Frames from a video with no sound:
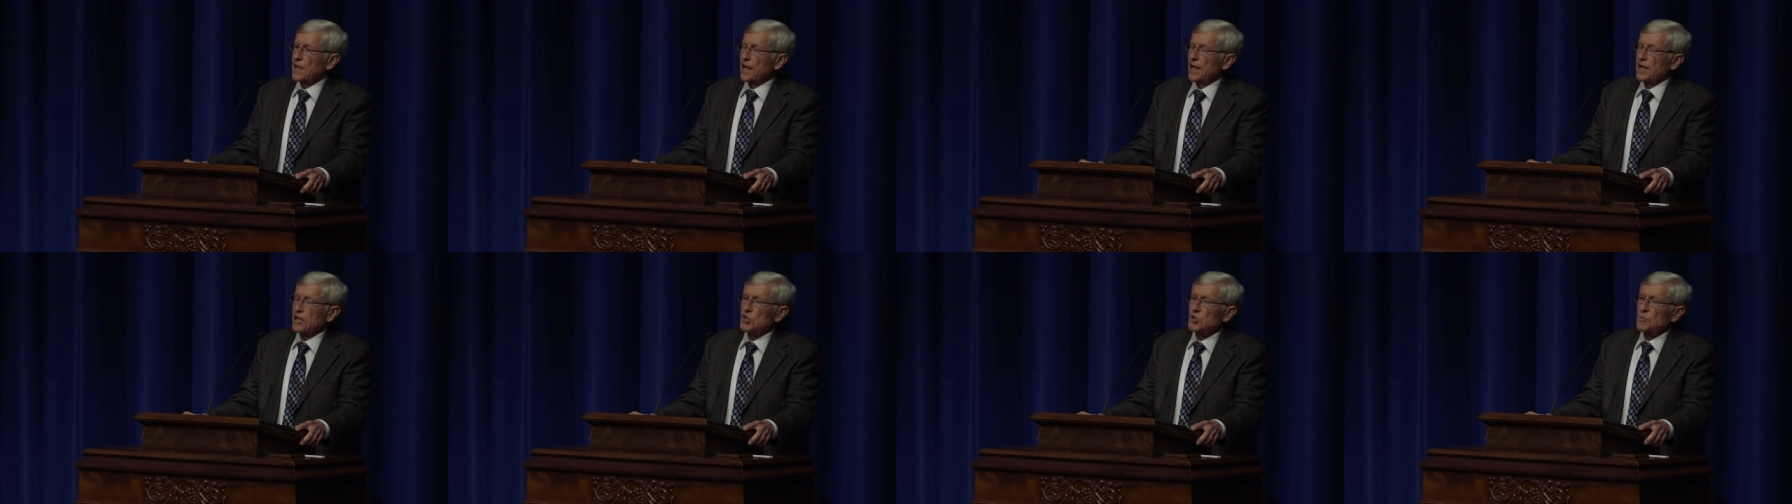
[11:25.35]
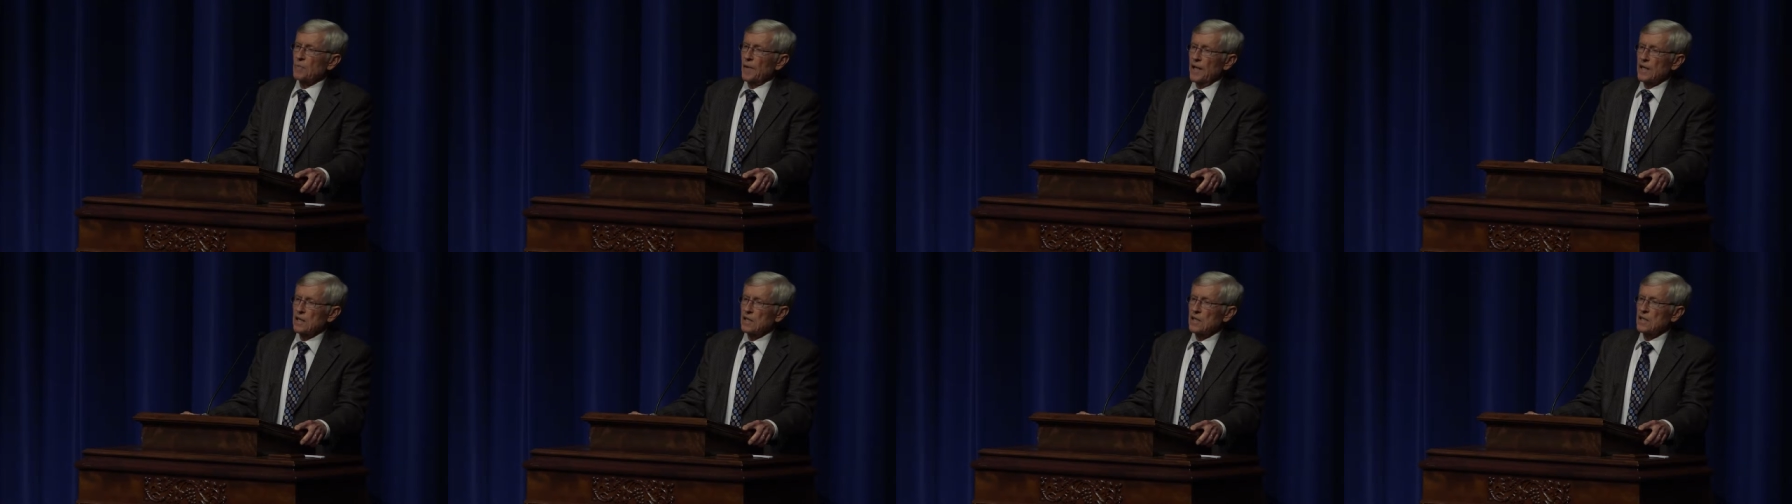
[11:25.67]
They
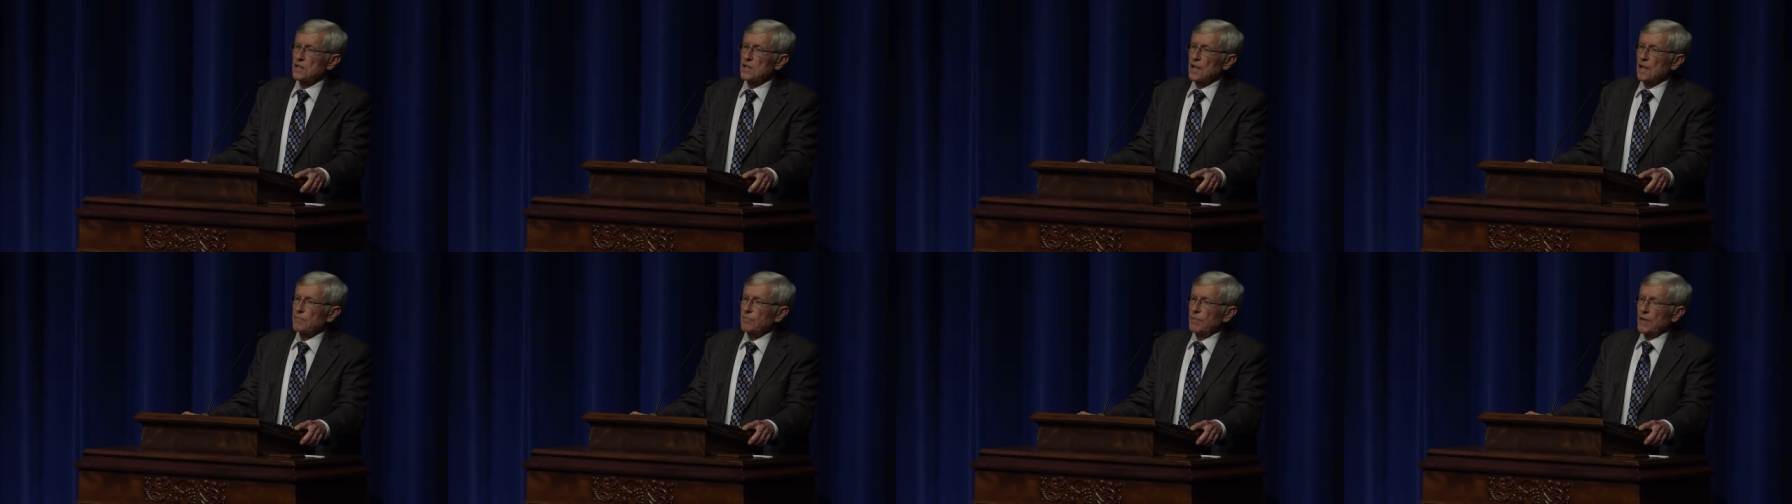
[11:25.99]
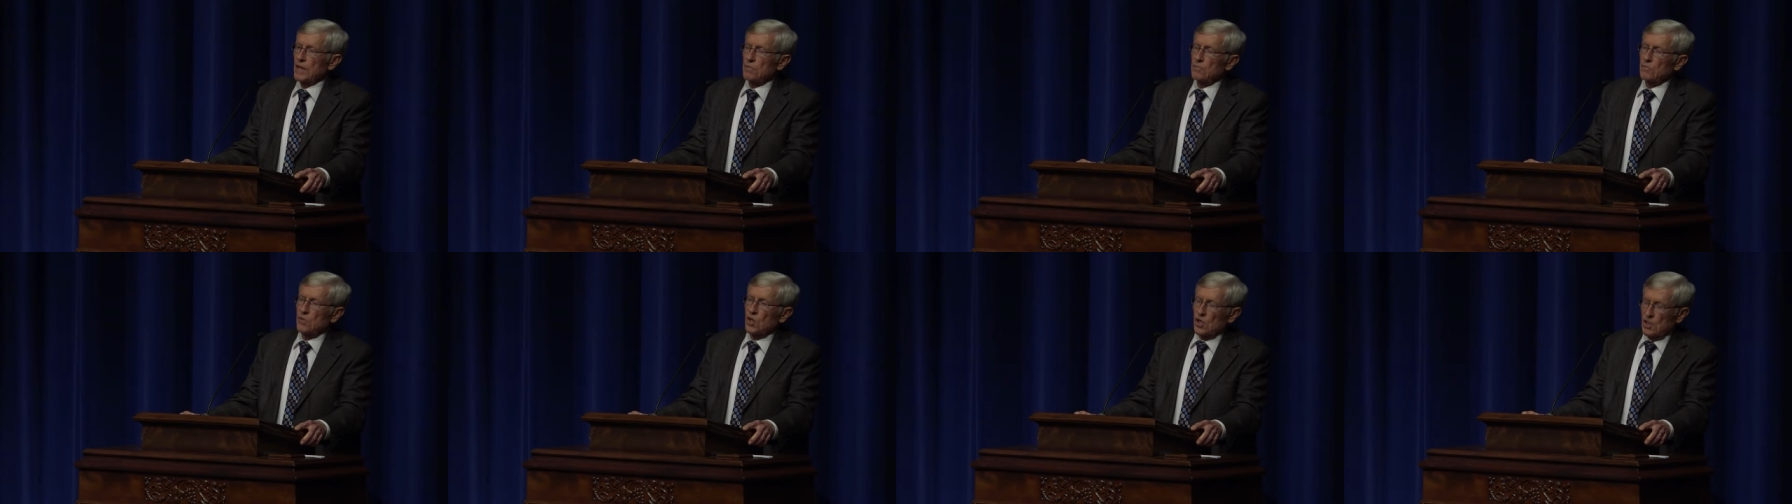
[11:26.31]
expanded, they
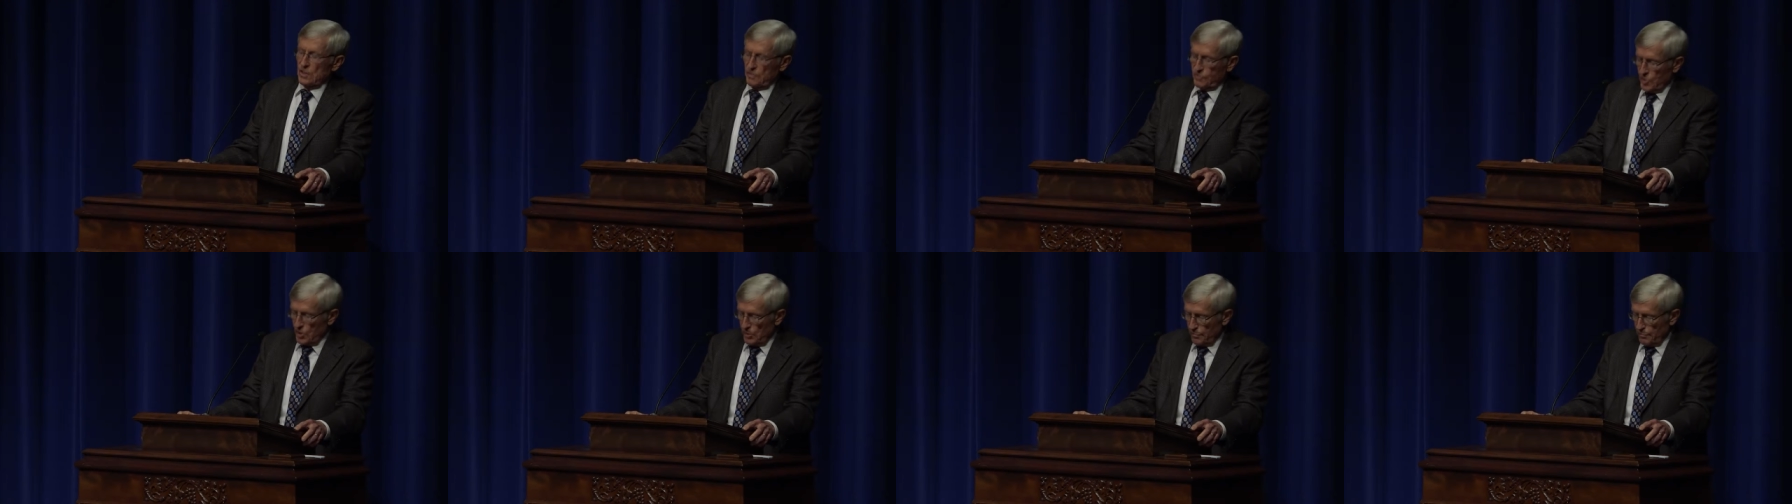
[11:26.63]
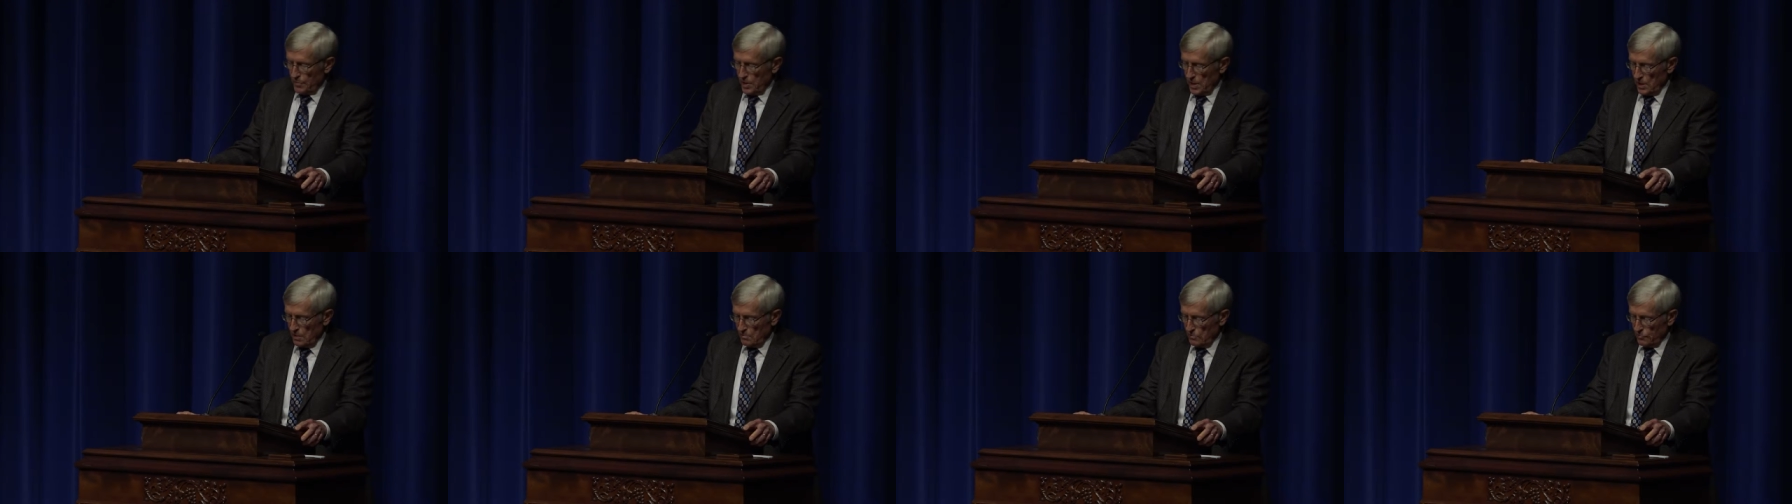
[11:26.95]
built more they
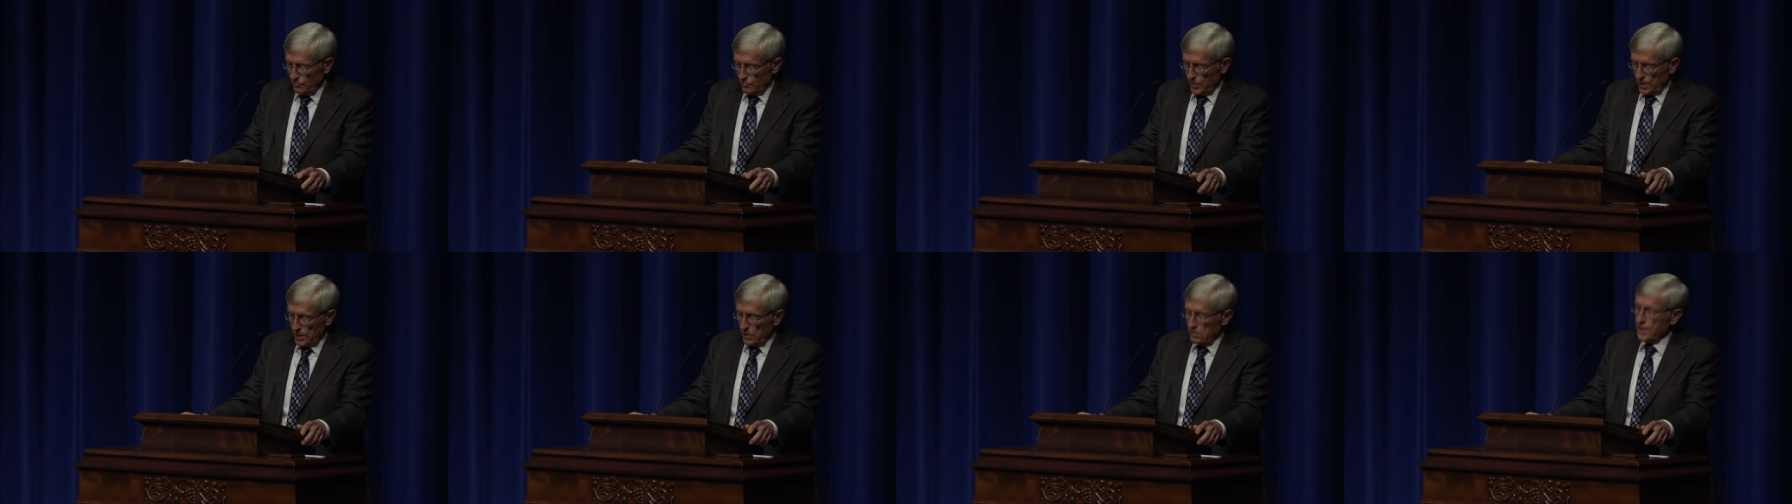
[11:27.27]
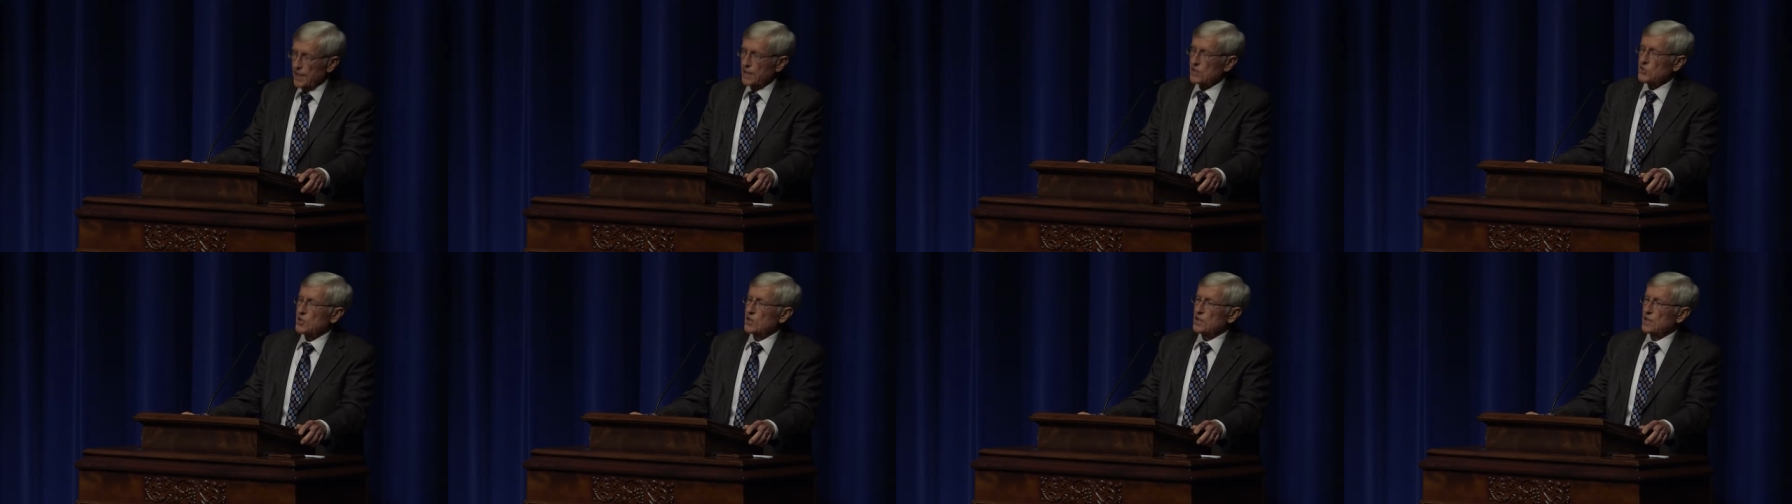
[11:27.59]
built
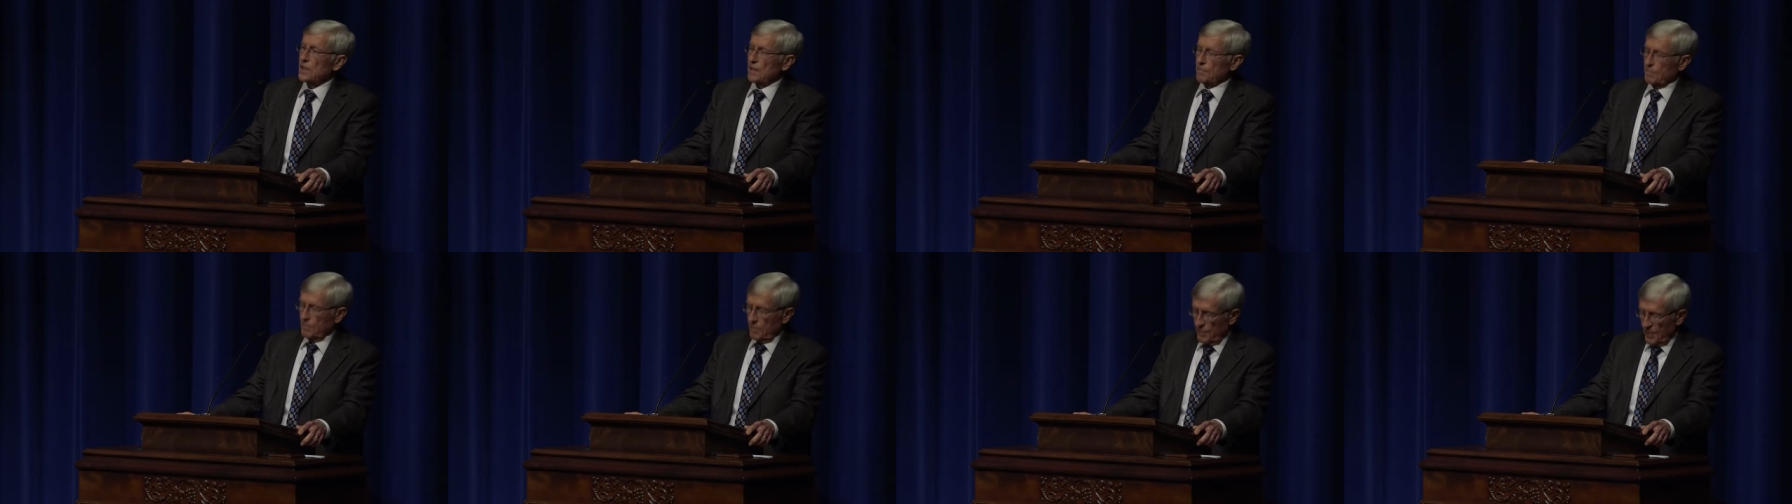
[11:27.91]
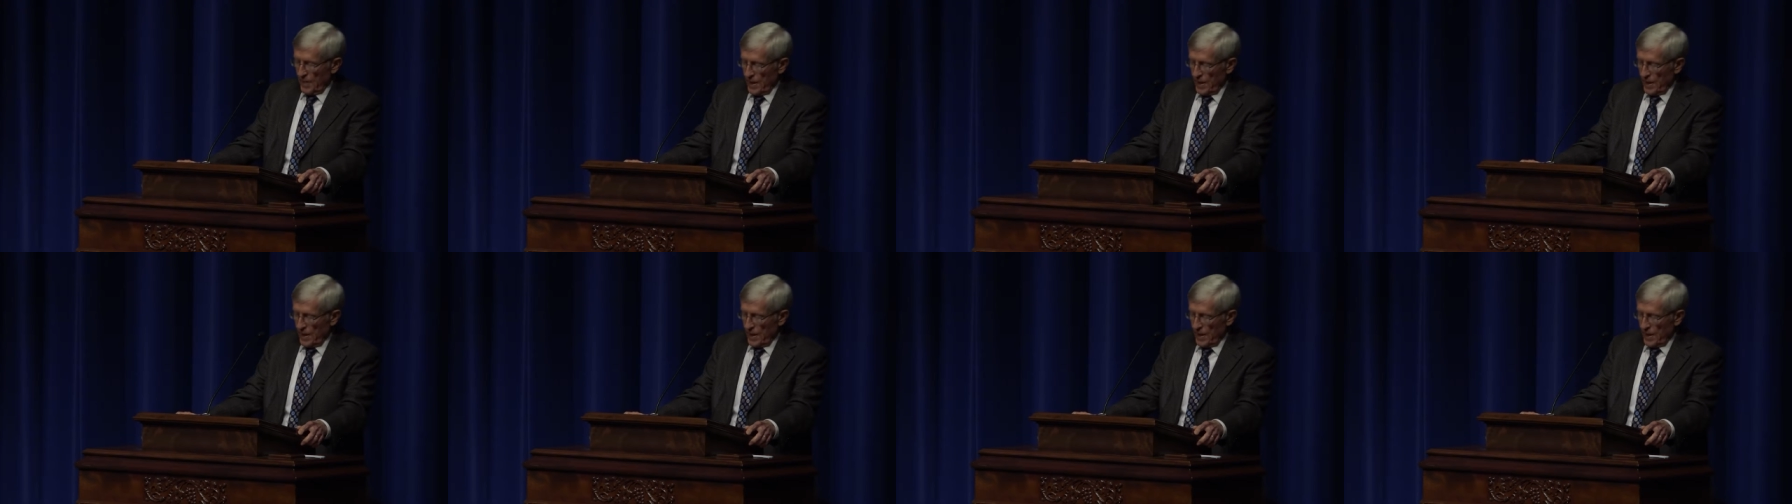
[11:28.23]
buildings, and they